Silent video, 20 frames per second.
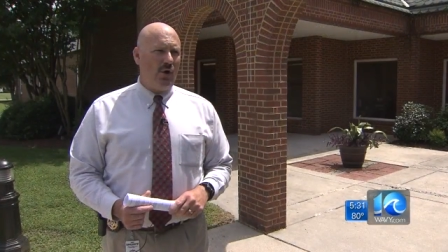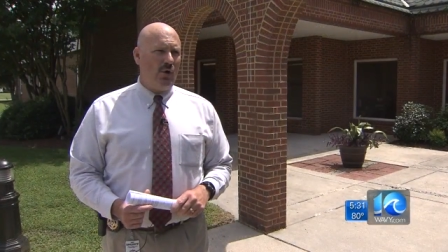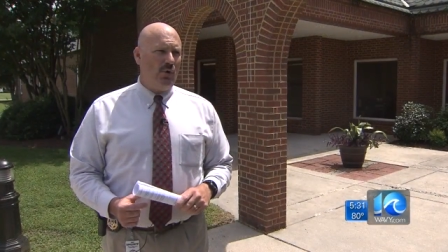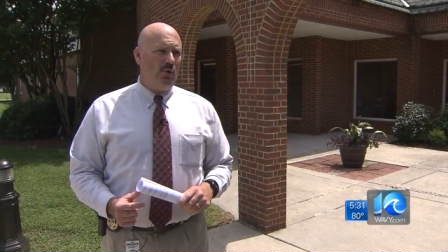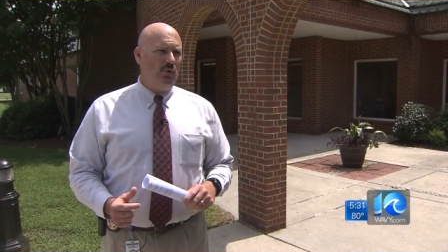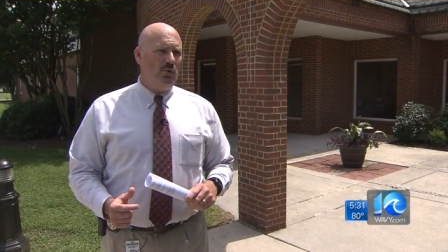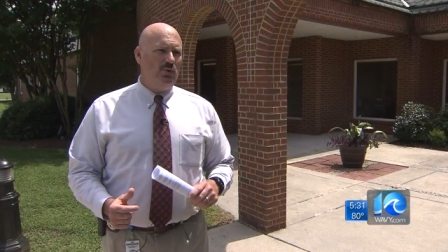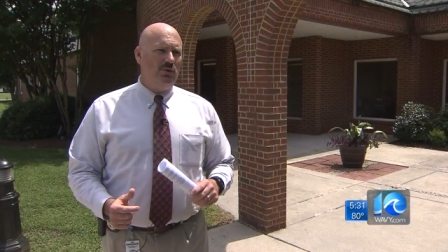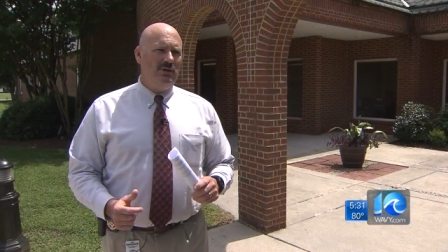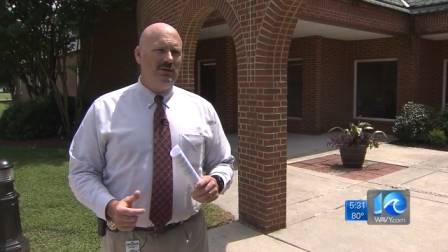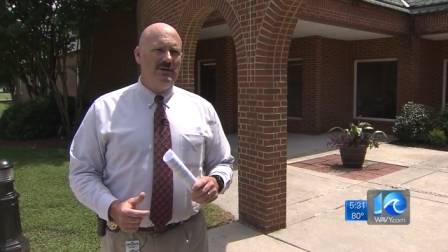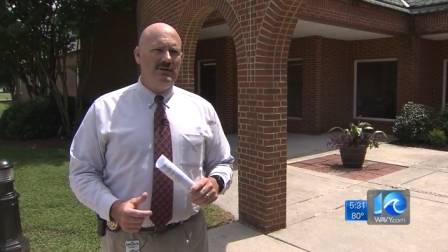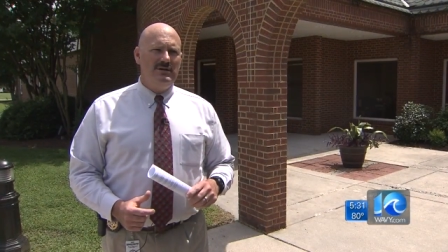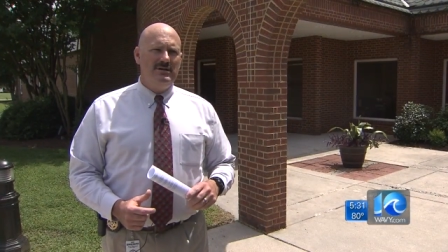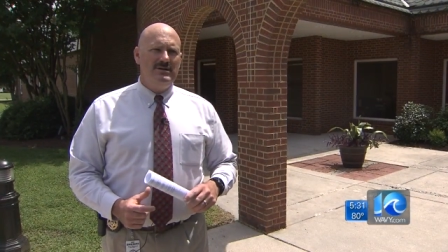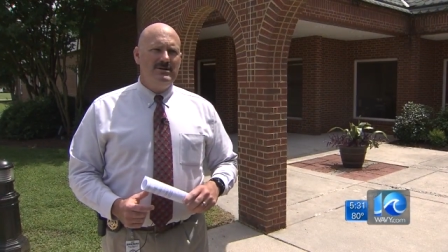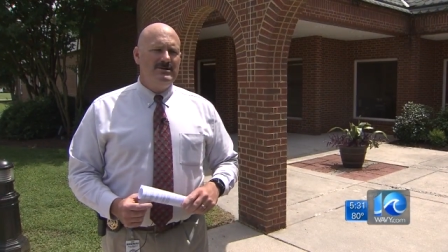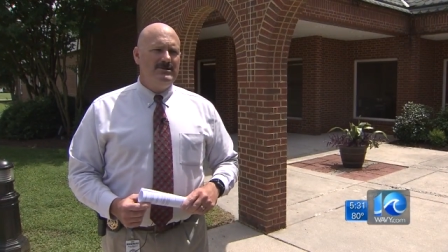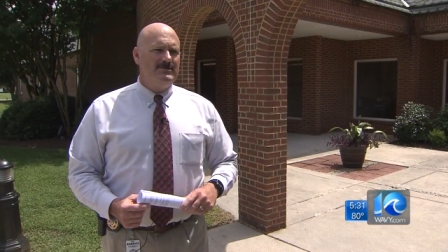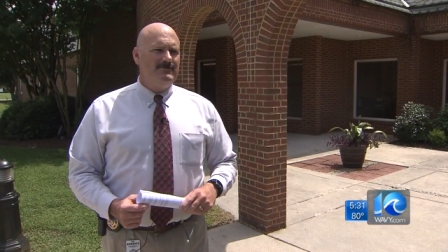own
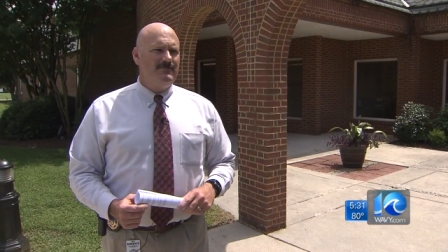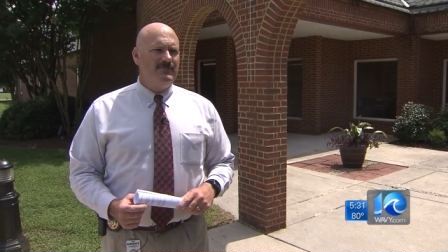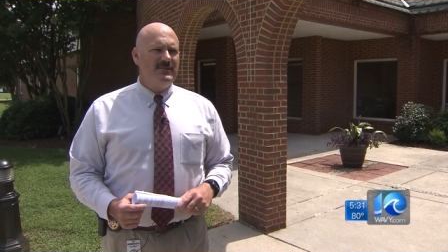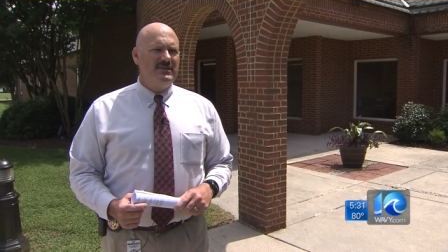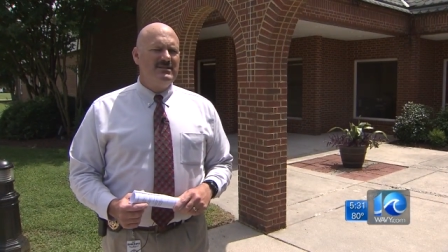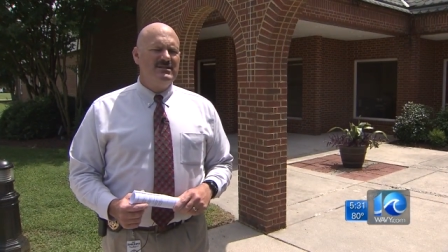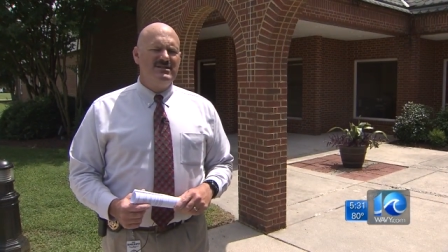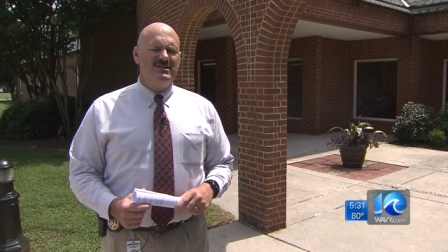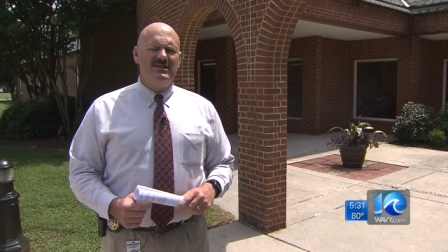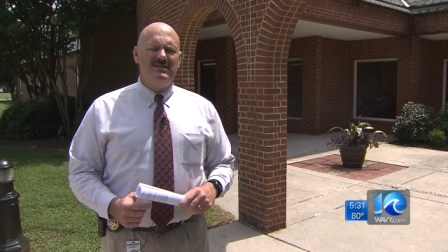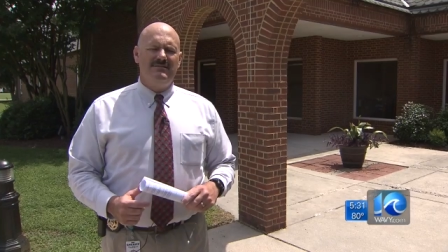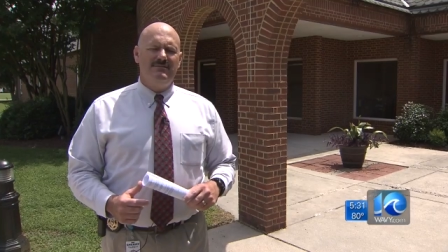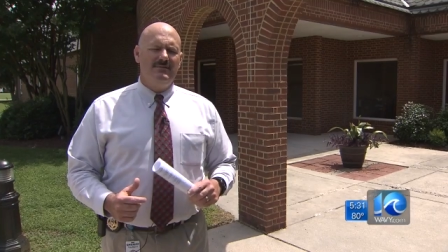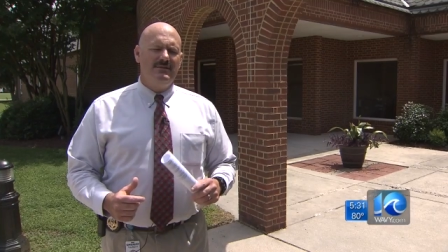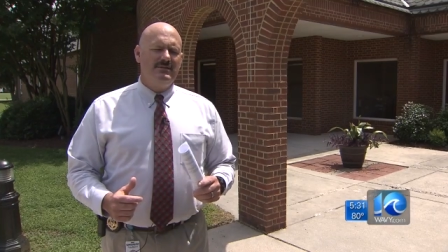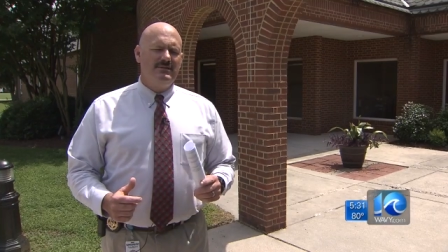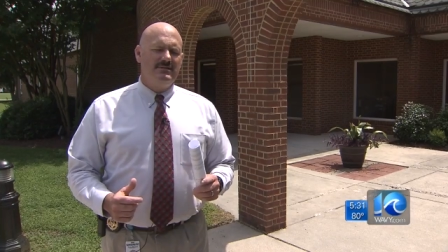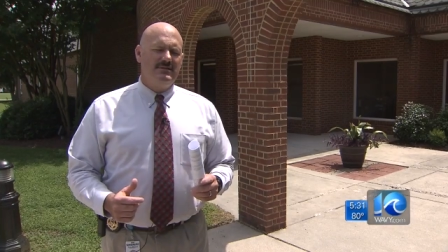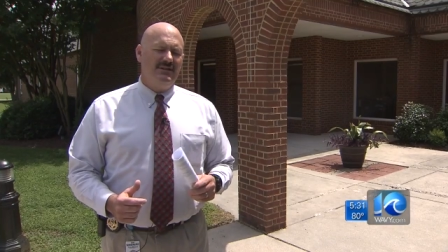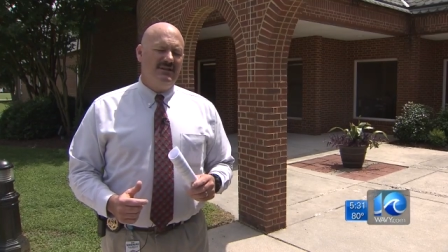
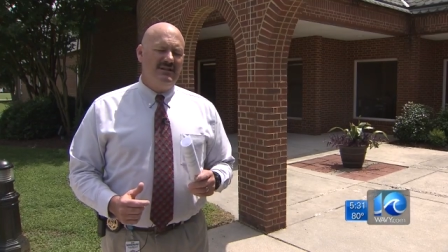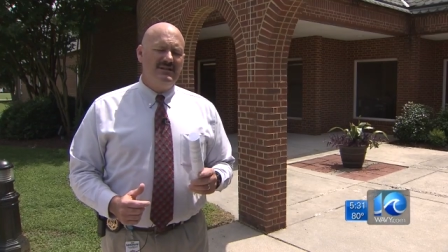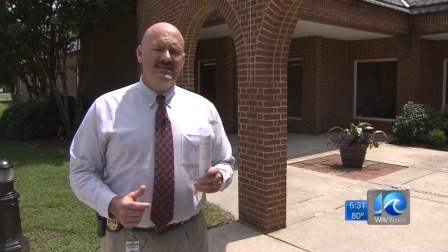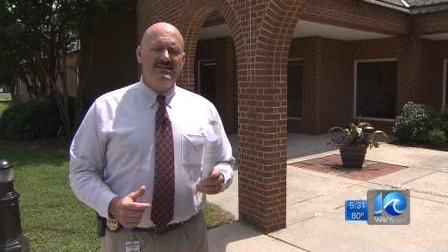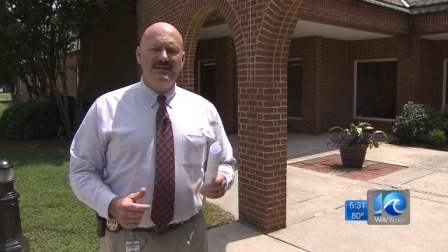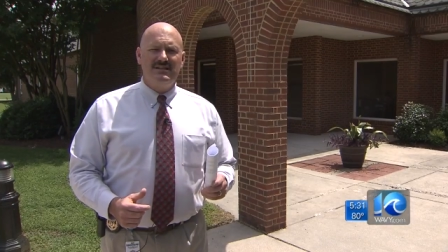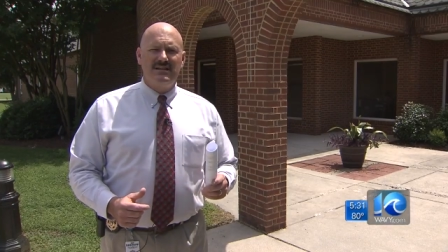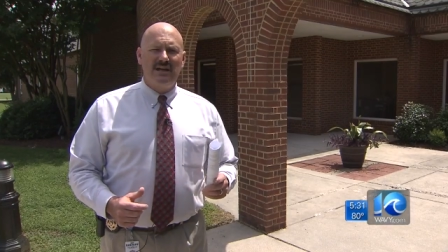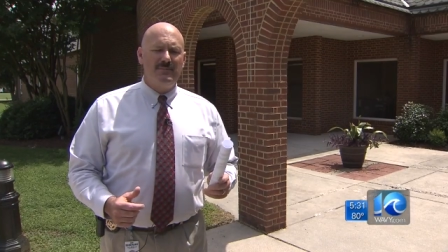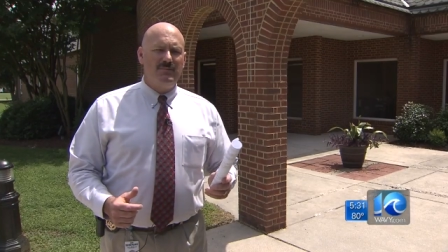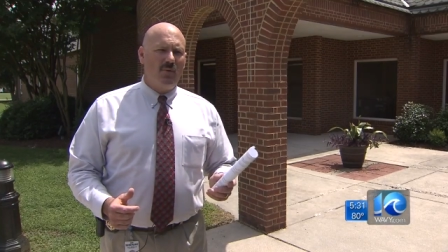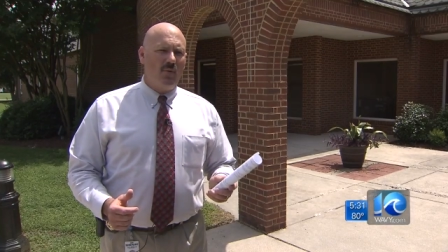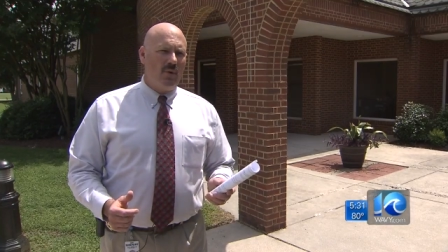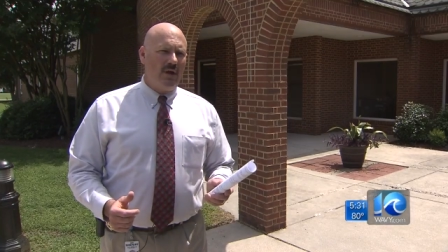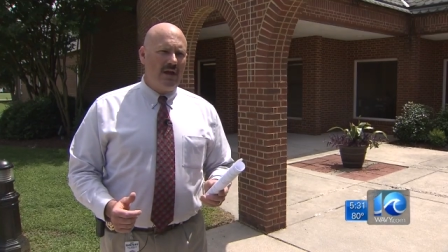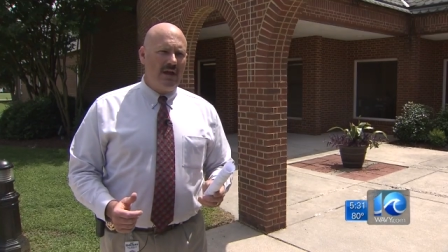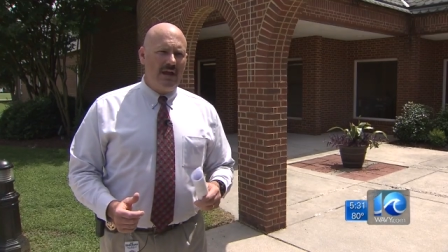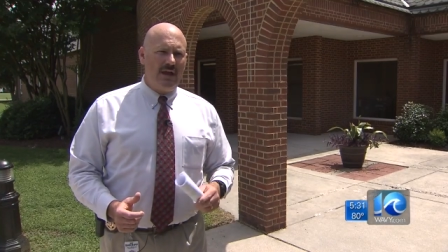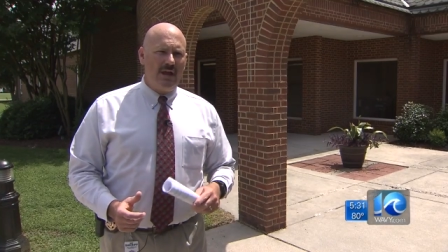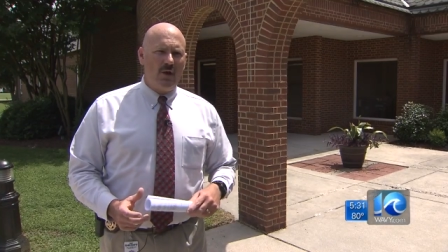sadistic type of
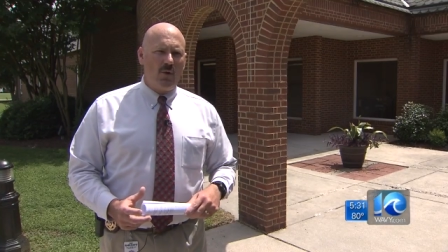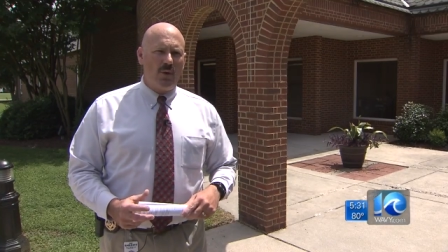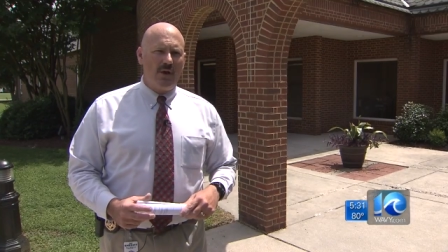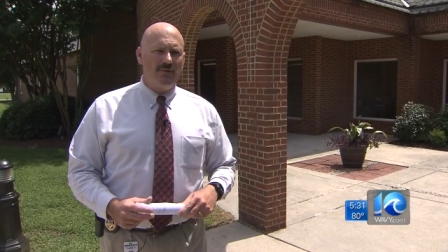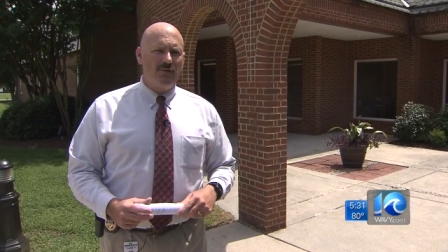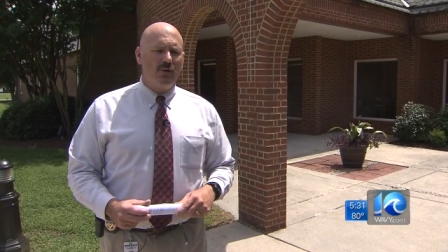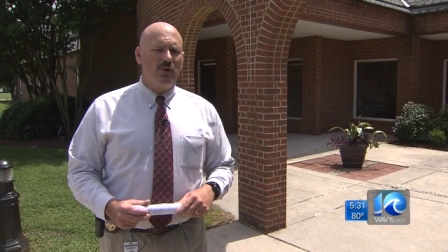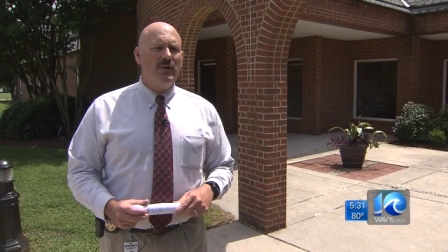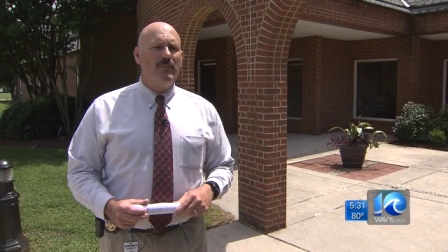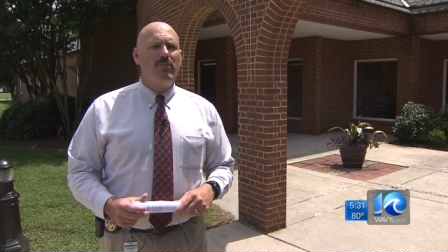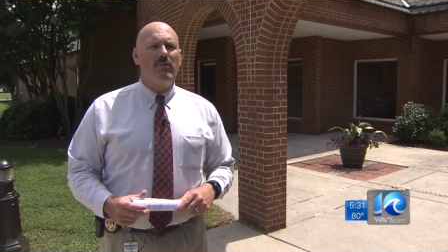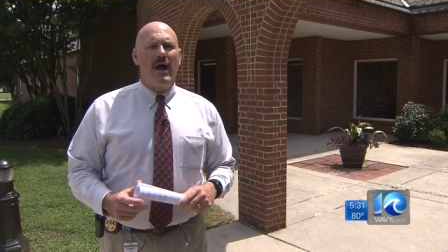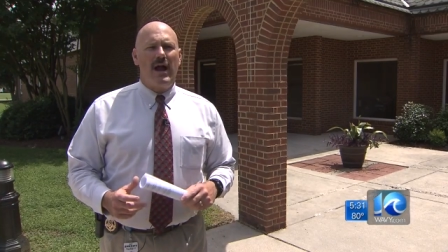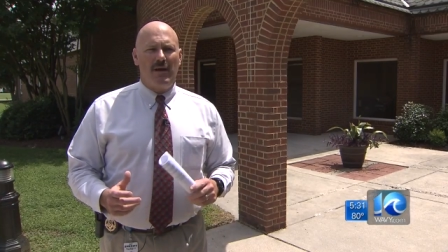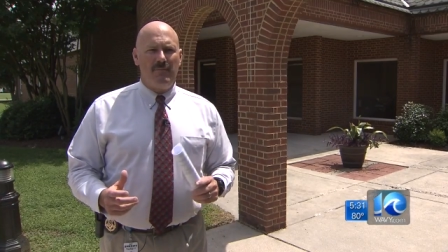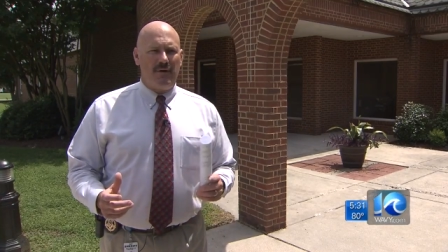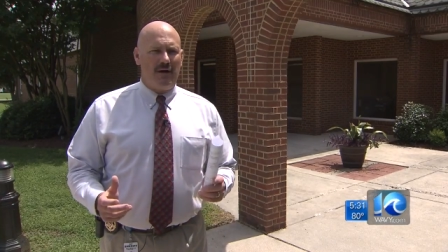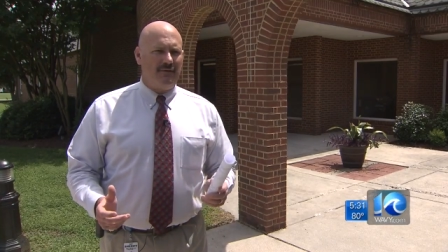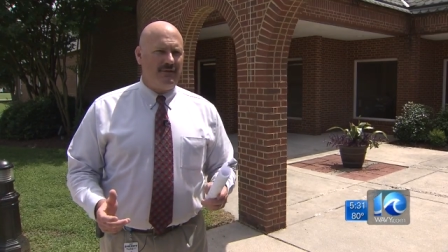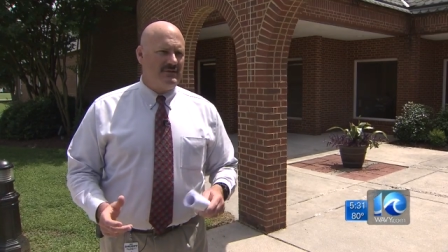way or whatever, they're going to brag
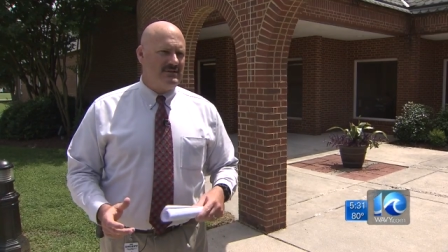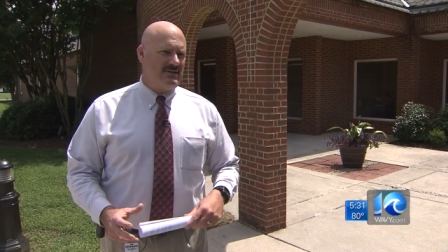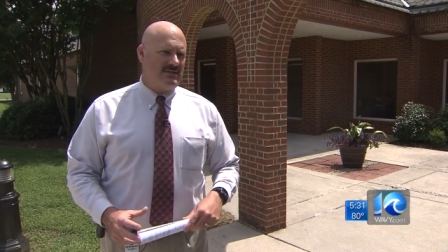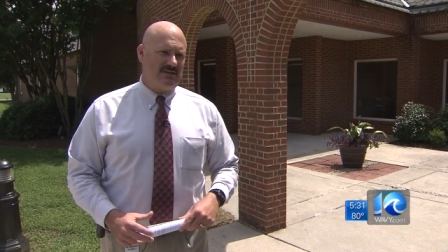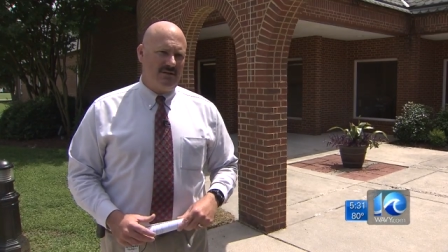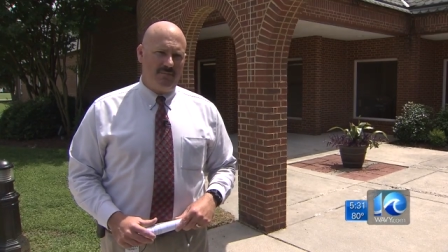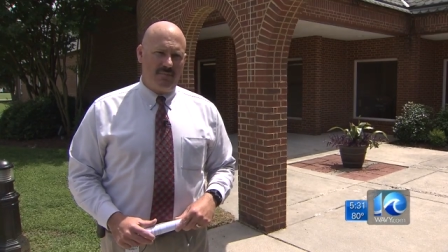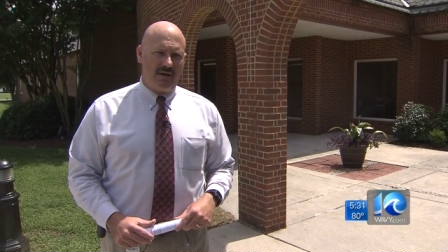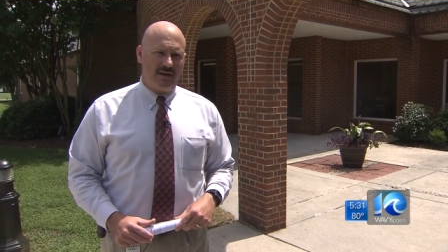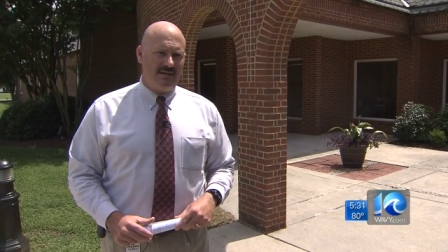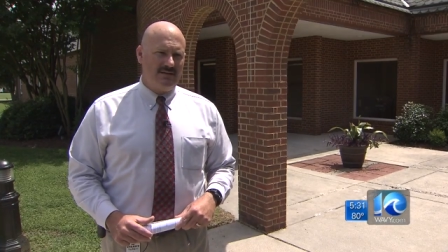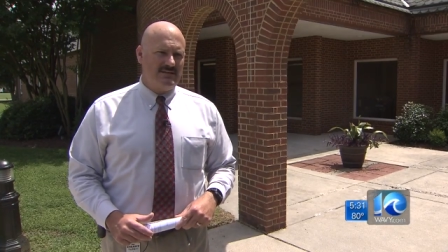about this to somebody.